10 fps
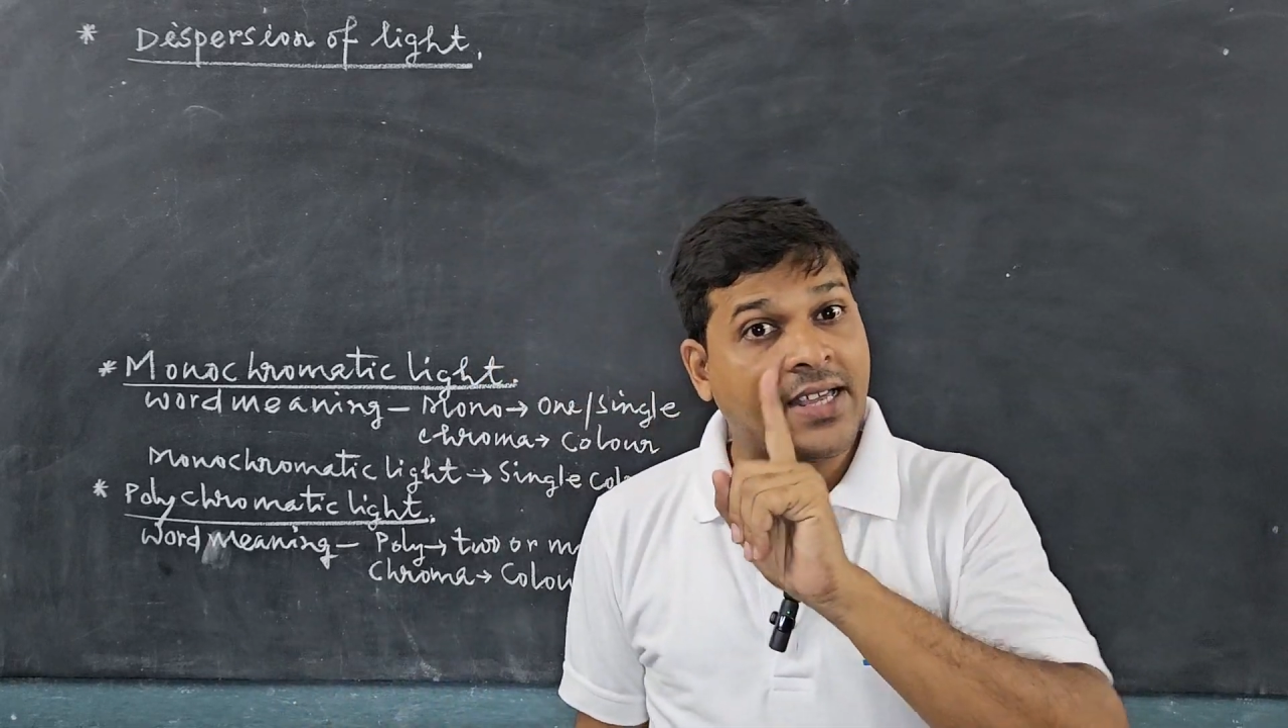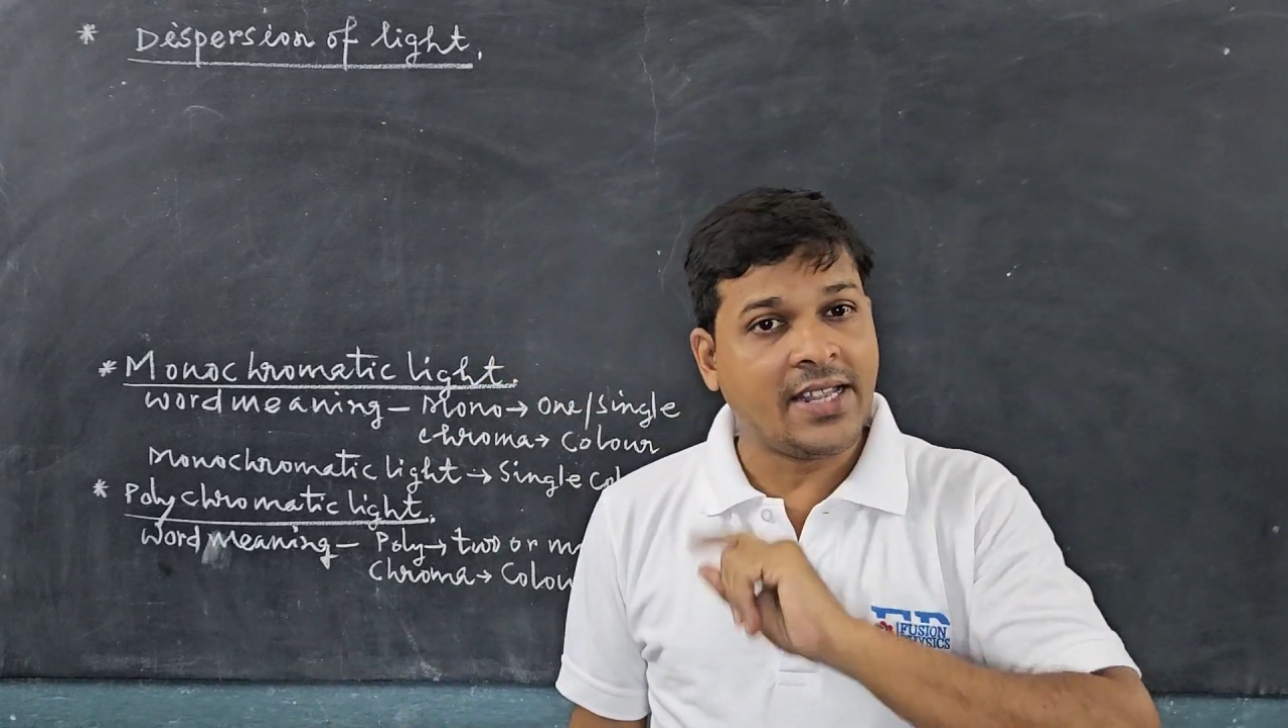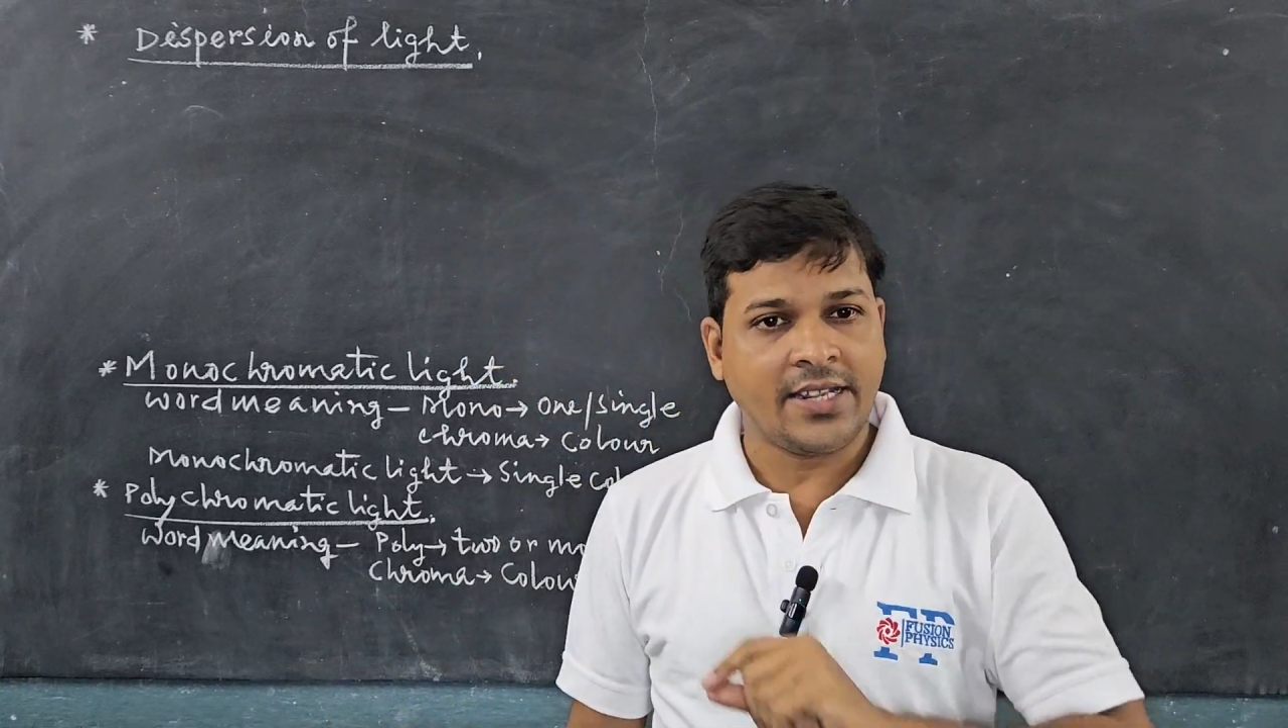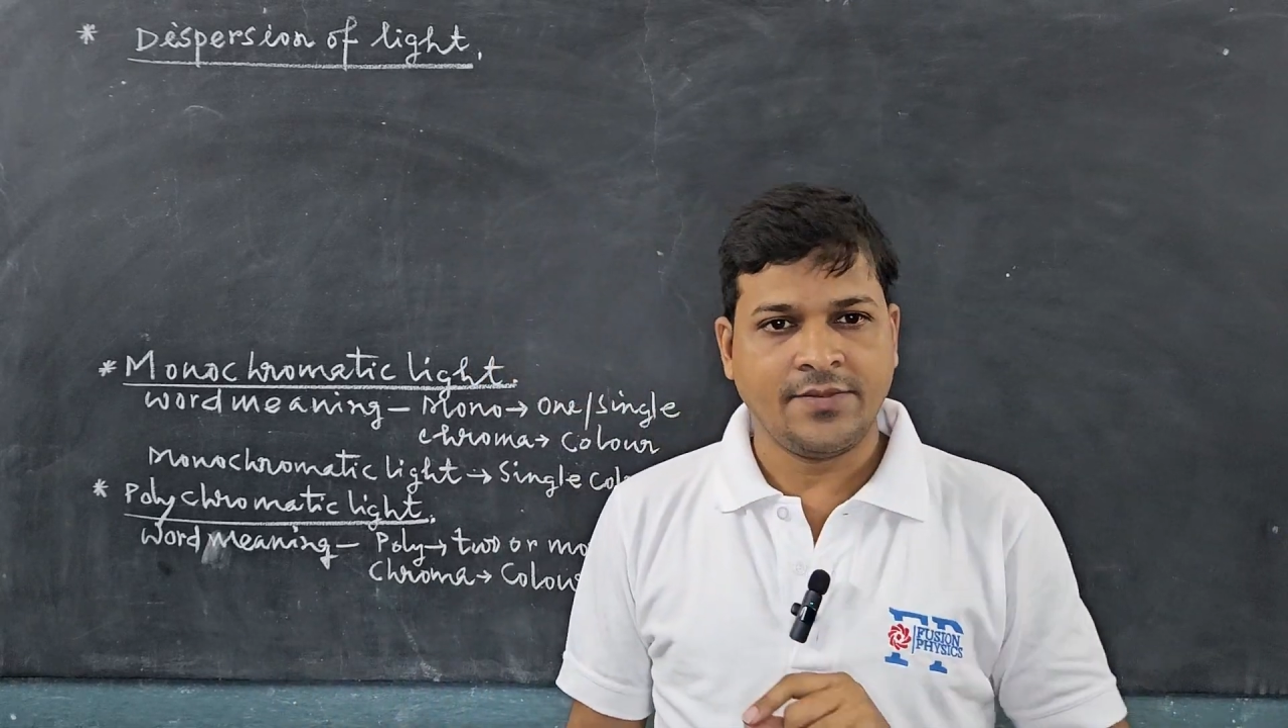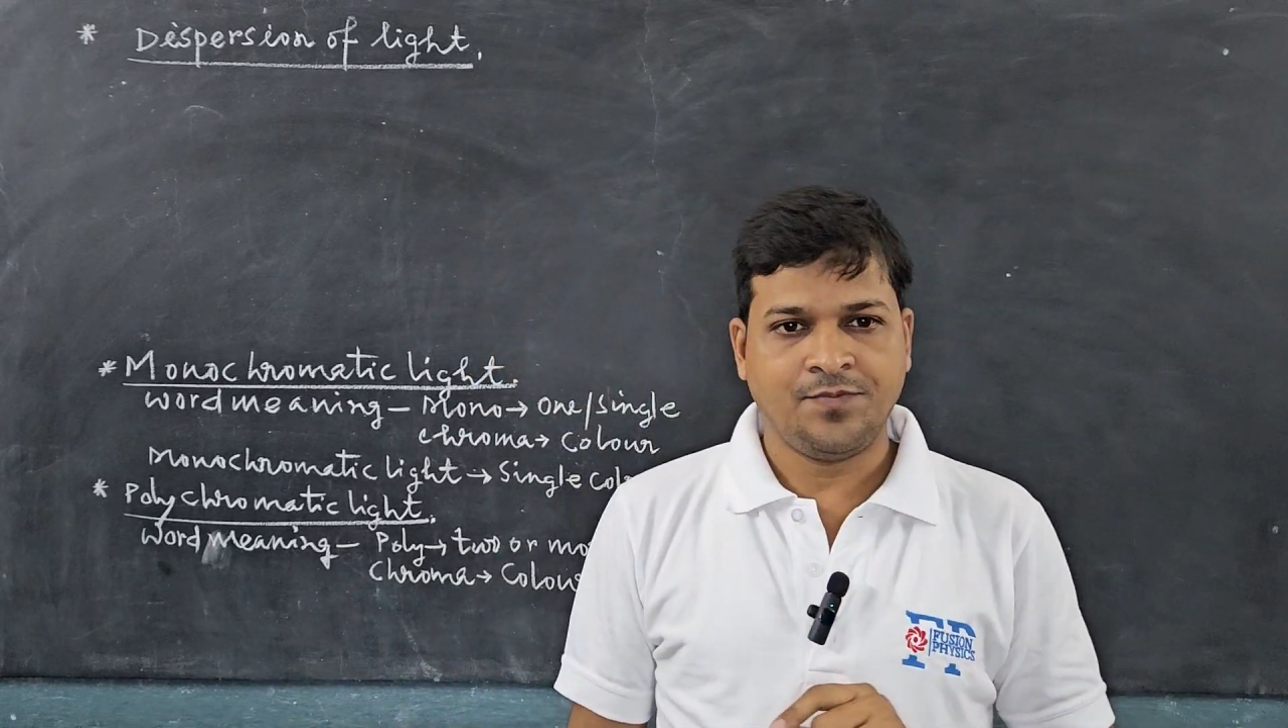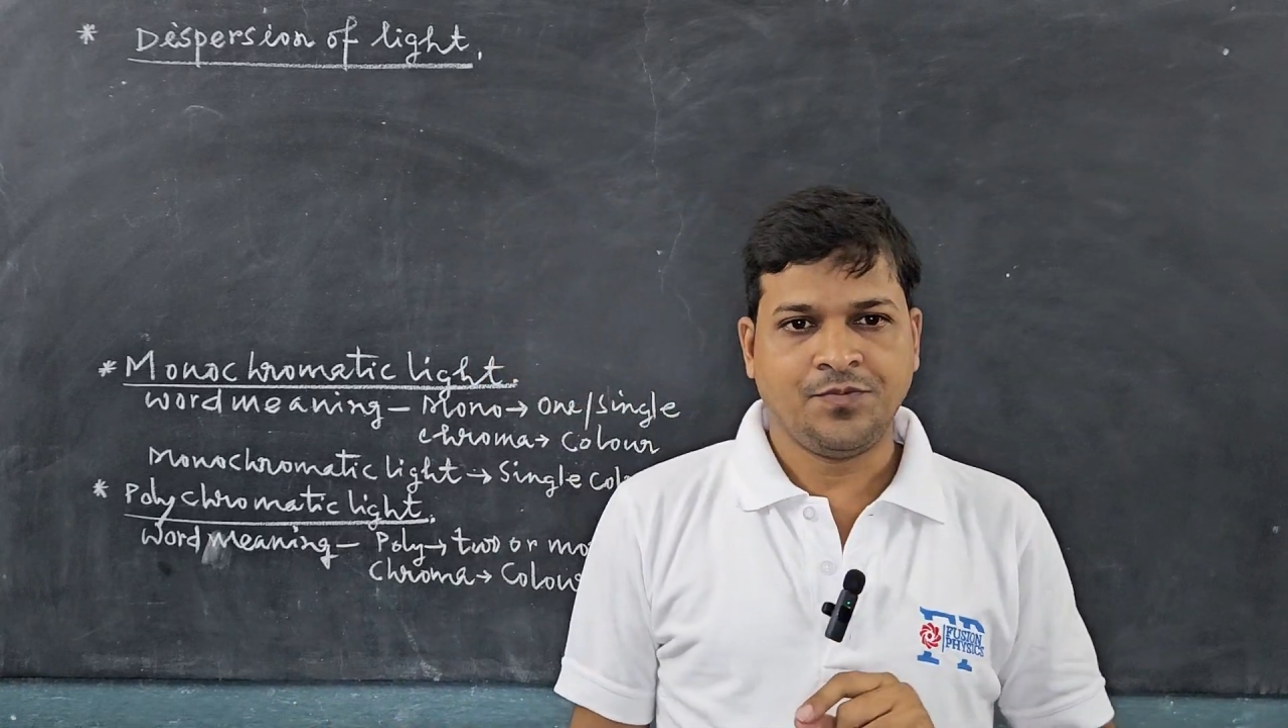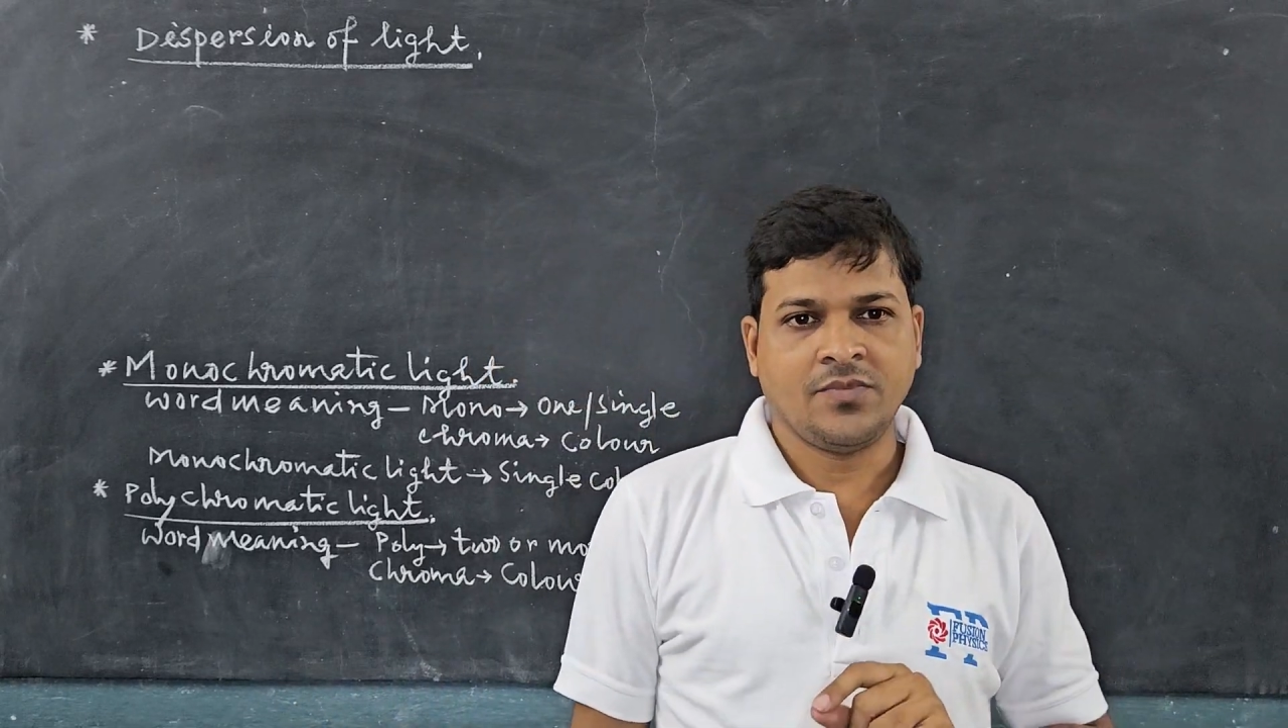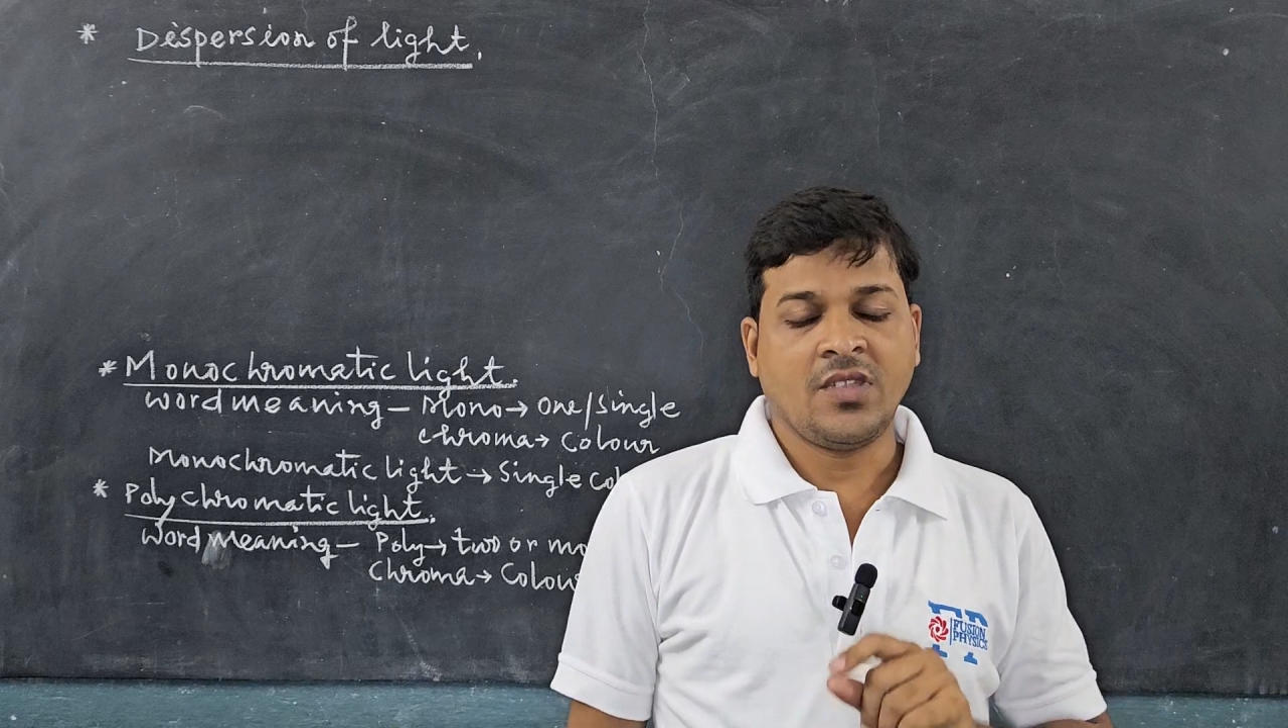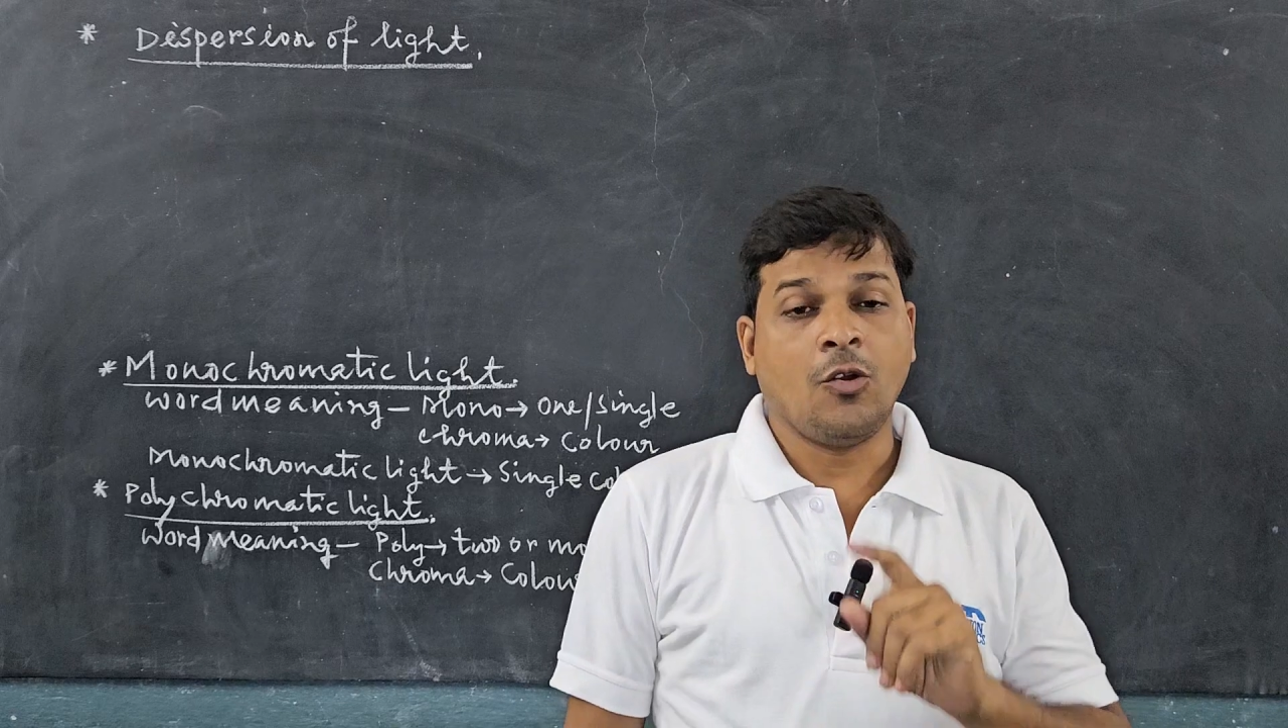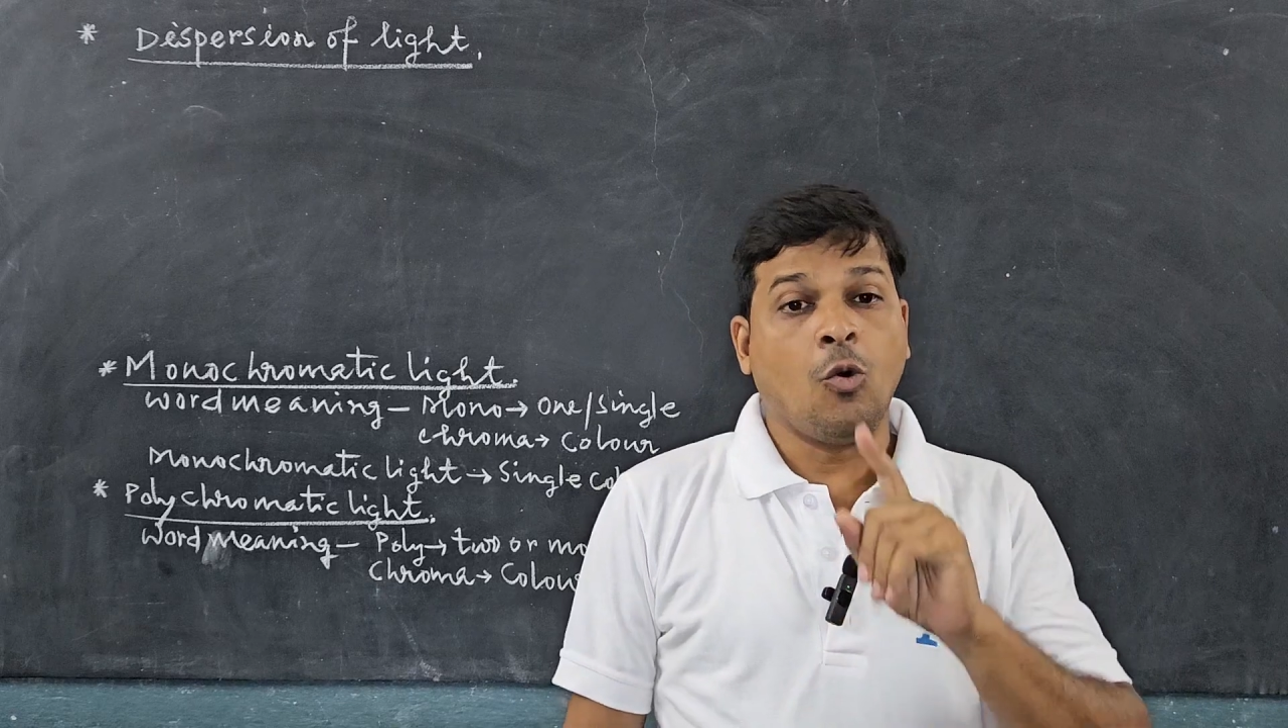
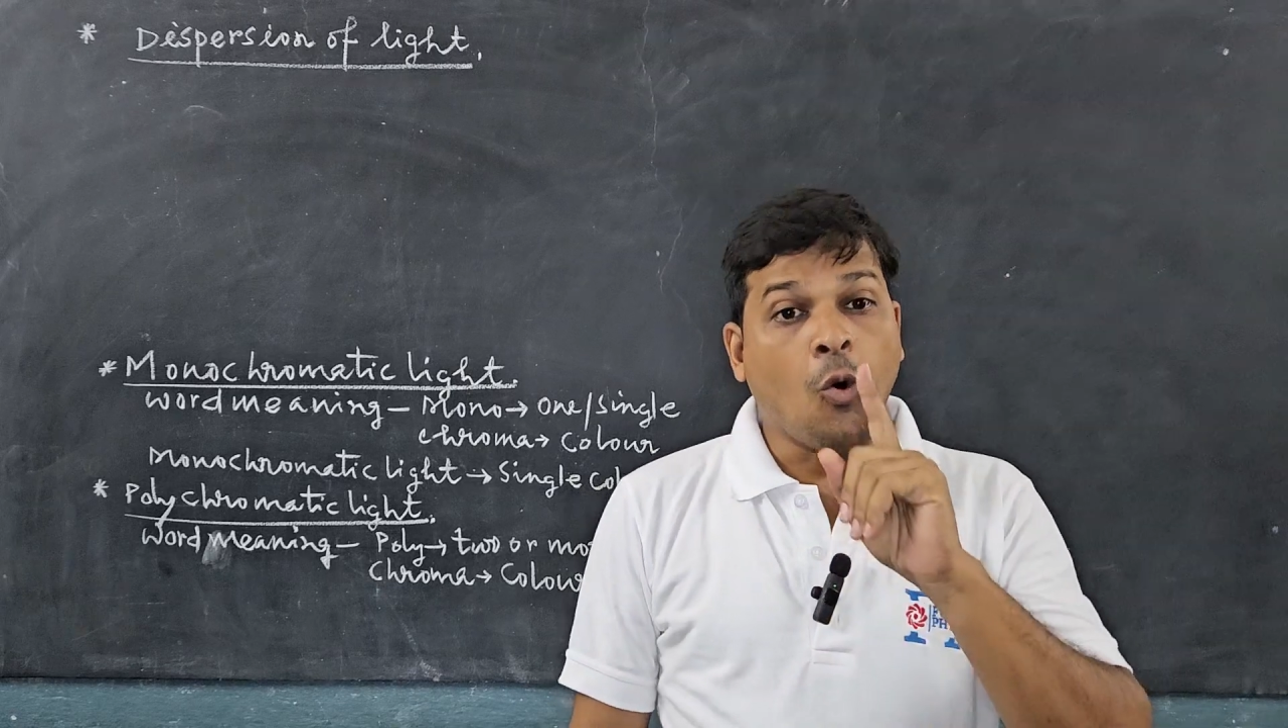color